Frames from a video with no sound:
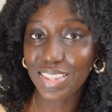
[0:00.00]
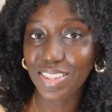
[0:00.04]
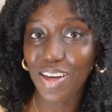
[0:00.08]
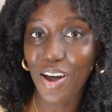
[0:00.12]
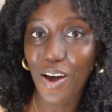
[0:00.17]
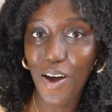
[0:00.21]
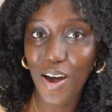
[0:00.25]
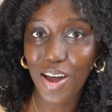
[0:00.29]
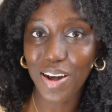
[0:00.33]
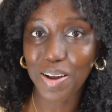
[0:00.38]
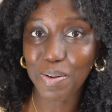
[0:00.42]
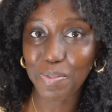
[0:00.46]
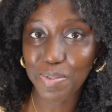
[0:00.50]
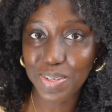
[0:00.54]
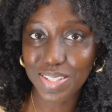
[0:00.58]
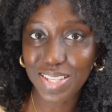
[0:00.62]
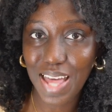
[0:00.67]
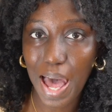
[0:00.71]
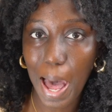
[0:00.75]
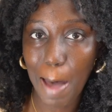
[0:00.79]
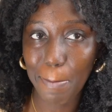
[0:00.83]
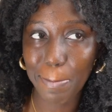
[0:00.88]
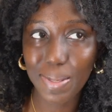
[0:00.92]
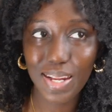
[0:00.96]
audit was
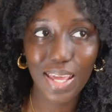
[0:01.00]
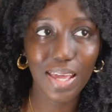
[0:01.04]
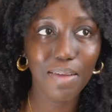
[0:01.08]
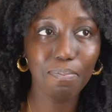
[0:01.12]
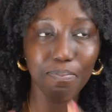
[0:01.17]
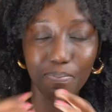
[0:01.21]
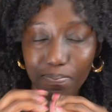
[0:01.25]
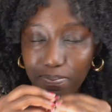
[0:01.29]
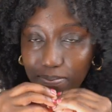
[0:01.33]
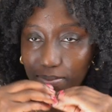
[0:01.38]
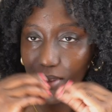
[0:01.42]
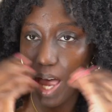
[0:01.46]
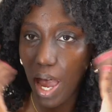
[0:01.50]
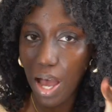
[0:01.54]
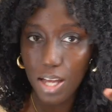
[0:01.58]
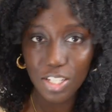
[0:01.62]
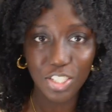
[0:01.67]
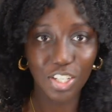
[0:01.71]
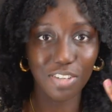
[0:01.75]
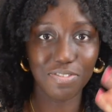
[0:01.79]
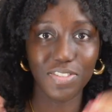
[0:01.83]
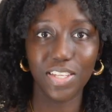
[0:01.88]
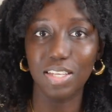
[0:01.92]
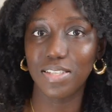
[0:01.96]
happening.
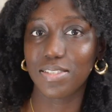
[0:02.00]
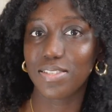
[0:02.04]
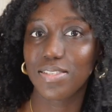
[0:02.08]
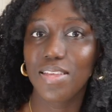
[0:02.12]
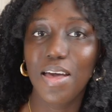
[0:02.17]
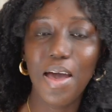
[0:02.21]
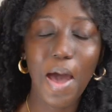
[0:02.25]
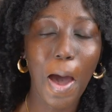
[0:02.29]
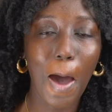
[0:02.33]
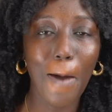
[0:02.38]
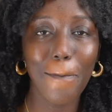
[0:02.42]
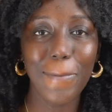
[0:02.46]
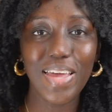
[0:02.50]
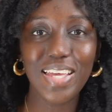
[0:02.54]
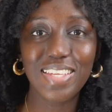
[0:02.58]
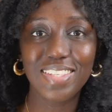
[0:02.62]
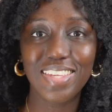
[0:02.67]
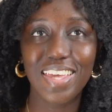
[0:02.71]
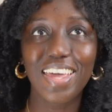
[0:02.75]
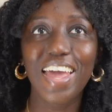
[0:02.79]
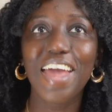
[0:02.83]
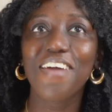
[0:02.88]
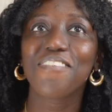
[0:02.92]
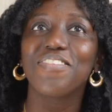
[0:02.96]
Chef's kiss.
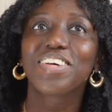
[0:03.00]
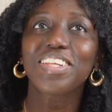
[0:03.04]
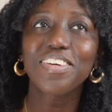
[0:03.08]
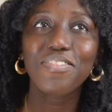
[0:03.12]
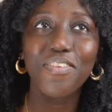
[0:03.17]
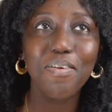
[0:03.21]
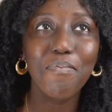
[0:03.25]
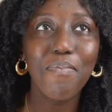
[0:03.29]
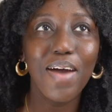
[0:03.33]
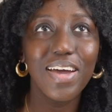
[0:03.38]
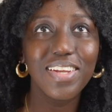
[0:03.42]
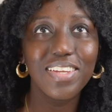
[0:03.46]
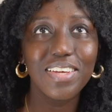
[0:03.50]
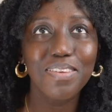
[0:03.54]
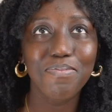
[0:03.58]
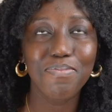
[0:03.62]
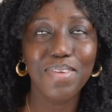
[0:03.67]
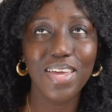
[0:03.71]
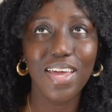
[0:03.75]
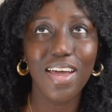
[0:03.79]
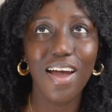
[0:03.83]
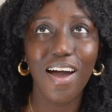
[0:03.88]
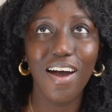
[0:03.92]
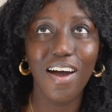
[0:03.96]
Amazing. It really reminded
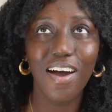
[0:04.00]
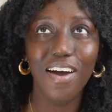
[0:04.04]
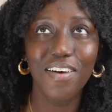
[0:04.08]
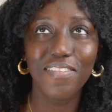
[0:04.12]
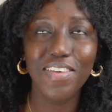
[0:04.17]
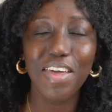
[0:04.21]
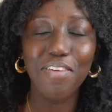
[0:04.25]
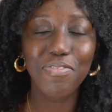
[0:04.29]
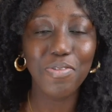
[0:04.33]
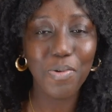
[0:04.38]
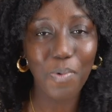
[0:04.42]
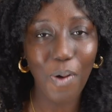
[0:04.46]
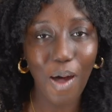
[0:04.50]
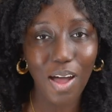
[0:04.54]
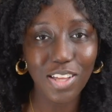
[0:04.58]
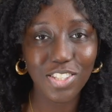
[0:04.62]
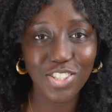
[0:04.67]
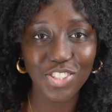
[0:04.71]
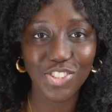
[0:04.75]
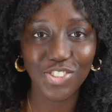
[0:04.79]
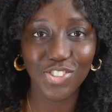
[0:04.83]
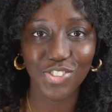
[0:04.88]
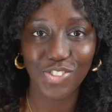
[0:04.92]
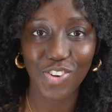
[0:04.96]
me of, if you watch
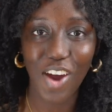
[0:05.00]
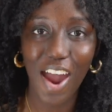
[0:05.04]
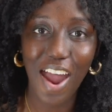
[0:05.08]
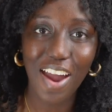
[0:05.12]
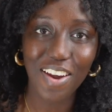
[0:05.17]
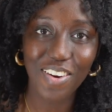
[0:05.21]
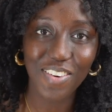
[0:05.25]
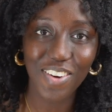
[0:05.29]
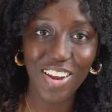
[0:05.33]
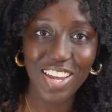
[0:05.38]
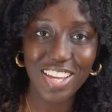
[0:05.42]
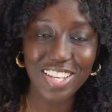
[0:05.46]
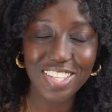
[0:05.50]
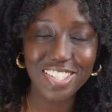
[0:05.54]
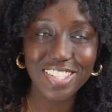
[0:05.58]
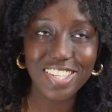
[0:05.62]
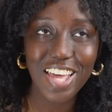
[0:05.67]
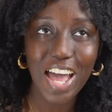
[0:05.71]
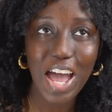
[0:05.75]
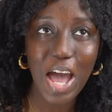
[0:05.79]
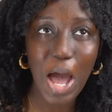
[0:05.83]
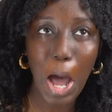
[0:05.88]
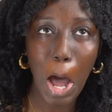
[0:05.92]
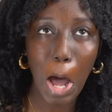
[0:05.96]
Drag Race,
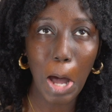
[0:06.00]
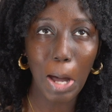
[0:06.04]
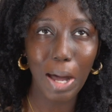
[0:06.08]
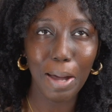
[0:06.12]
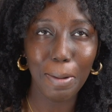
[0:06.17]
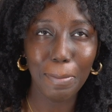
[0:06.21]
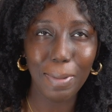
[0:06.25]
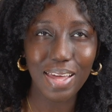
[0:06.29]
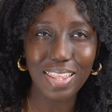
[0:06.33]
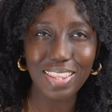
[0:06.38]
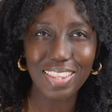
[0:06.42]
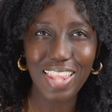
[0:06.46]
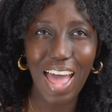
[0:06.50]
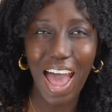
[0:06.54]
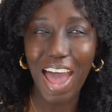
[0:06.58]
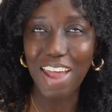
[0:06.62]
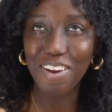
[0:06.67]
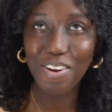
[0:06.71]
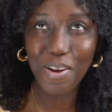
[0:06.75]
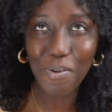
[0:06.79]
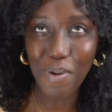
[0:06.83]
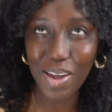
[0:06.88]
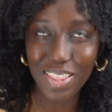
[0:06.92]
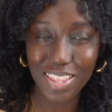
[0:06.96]
I don't
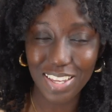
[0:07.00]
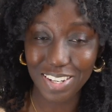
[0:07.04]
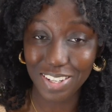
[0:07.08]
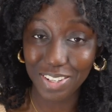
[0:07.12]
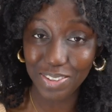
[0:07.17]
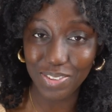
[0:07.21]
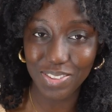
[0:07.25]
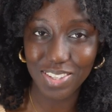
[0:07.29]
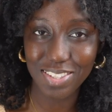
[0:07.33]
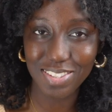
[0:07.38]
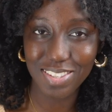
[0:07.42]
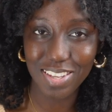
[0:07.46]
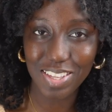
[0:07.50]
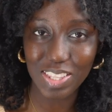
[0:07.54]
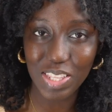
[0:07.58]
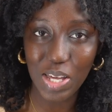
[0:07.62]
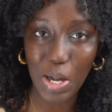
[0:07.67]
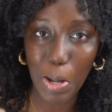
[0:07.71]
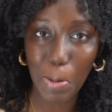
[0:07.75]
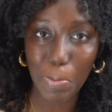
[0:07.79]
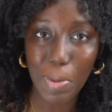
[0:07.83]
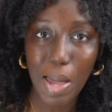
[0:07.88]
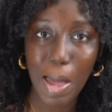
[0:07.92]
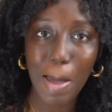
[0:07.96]
know why they do this to
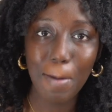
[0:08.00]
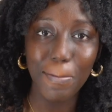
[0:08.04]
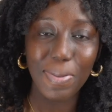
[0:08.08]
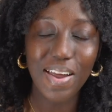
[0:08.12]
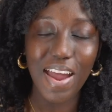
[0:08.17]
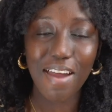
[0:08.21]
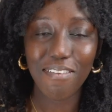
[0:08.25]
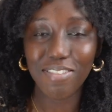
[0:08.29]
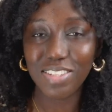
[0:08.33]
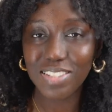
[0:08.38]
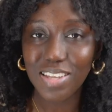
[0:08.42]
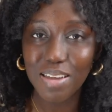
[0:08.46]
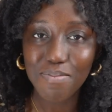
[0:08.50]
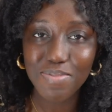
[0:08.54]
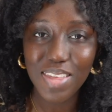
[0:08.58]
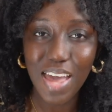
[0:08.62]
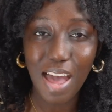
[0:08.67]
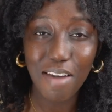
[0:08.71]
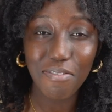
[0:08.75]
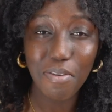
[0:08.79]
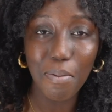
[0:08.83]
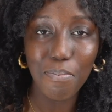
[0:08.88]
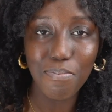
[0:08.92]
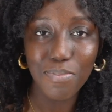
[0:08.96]
them, but every time they
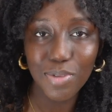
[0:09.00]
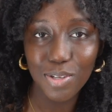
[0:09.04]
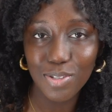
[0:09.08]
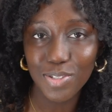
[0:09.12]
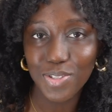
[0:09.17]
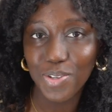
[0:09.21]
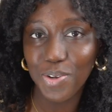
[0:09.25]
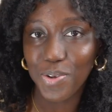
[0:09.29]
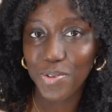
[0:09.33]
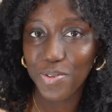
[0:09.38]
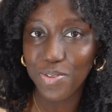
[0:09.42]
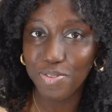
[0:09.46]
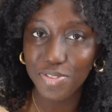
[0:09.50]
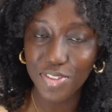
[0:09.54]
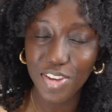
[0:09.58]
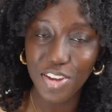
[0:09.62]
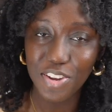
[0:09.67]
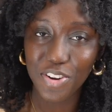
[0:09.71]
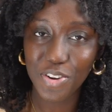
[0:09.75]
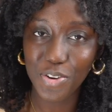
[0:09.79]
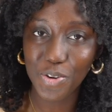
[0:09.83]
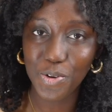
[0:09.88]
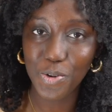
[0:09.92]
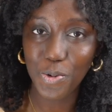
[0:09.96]
have a musical
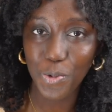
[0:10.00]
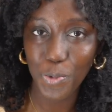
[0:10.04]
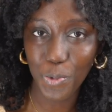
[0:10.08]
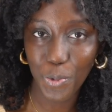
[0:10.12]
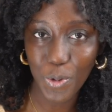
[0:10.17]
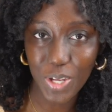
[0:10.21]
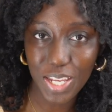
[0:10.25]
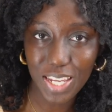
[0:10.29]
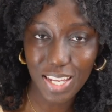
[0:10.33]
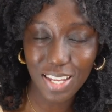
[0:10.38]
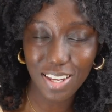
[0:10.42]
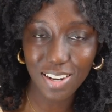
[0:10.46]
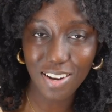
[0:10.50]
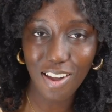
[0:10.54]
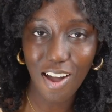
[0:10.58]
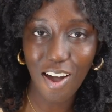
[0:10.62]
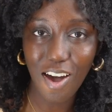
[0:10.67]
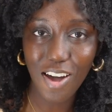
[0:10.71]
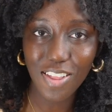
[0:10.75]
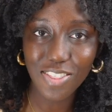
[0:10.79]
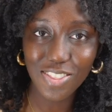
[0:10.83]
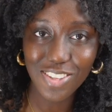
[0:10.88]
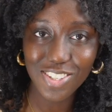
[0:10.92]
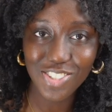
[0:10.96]
theater queen
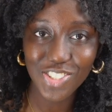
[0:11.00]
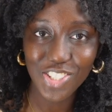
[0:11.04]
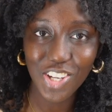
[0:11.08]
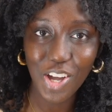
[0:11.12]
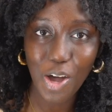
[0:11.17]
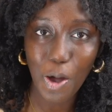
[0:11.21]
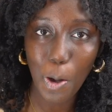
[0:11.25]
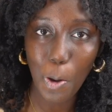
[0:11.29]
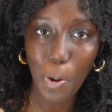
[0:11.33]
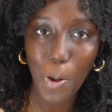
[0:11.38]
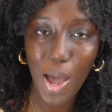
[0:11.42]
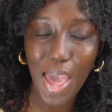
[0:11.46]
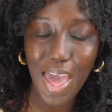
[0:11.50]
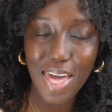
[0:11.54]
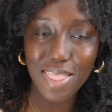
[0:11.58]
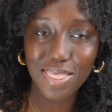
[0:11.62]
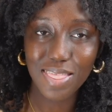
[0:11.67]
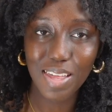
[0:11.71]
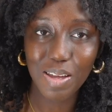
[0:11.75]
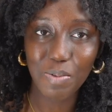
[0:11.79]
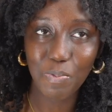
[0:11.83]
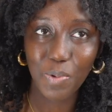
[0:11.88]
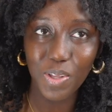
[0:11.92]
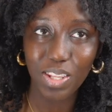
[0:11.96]
on the show, and
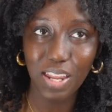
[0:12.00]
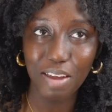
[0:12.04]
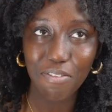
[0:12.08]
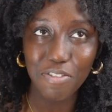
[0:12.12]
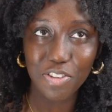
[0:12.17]
then whenever